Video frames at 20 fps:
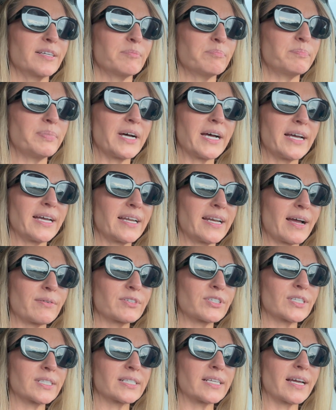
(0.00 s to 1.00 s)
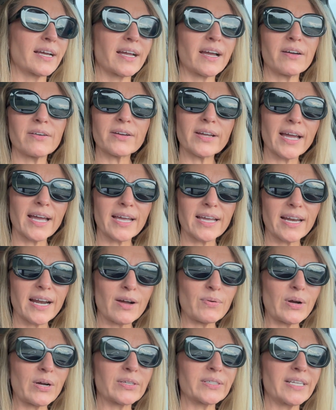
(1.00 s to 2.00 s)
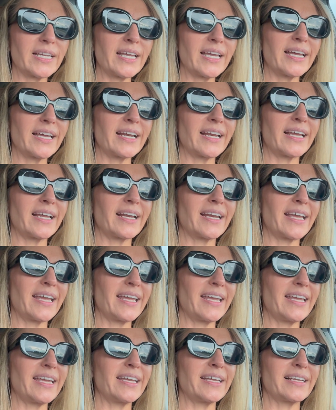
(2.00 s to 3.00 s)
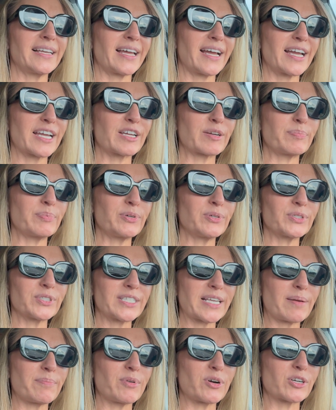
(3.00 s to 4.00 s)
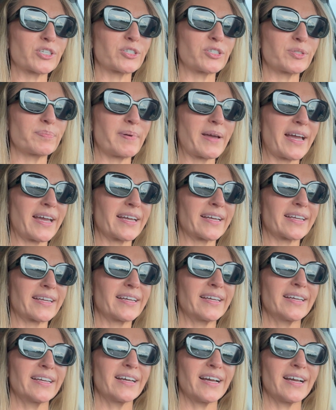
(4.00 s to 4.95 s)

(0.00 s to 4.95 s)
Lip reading: But I was just like, okay, and I walked in and he like pulls that Marshall's bag.